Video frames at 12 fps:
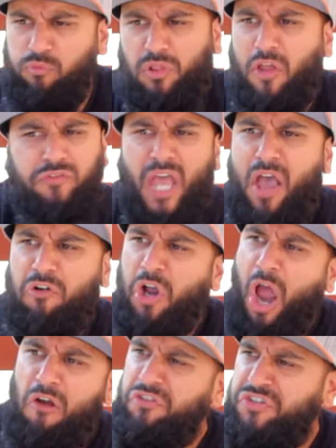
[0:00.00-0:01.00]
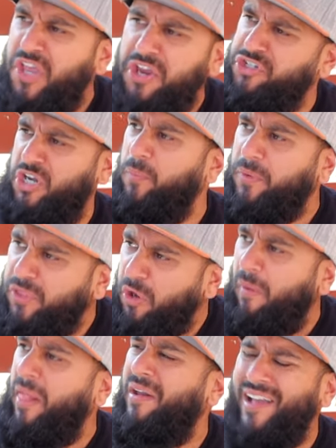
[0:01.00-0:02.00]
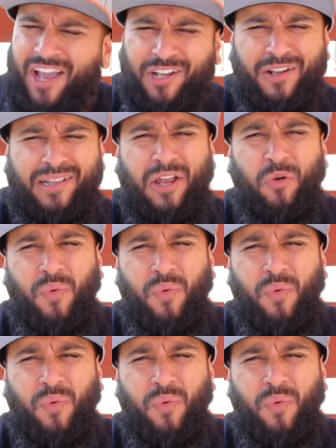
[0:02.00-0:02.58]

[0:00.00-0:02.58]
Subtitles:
would love to have a conversation with you. You look like